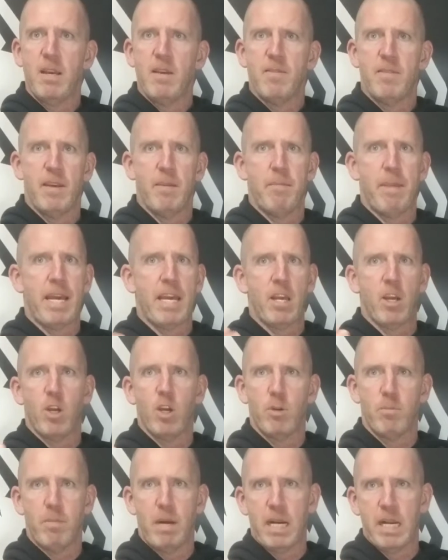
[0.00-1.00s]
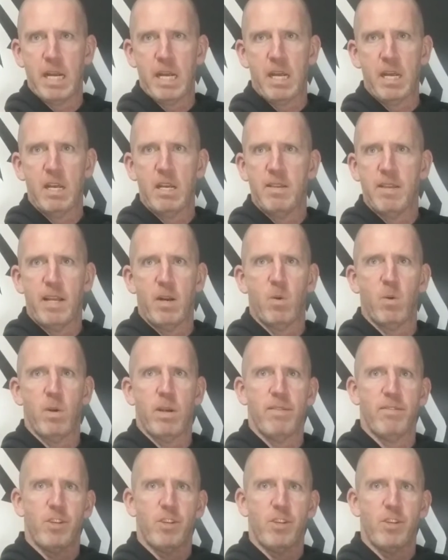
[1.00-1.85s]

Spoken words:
They're making good money. They don't give a